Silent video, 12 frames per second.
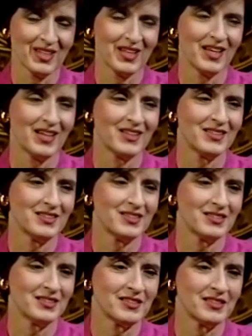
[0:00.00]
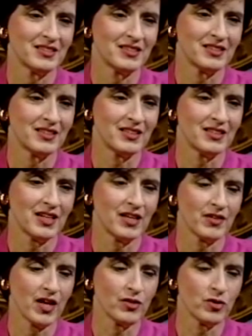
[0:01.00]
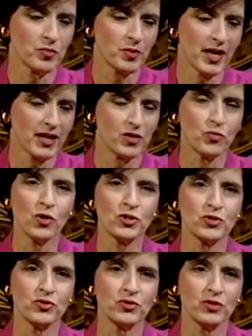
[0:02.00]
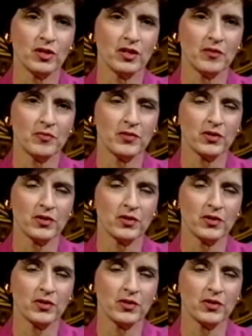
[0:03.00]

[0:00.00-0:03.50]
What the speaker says: And I look back at Walter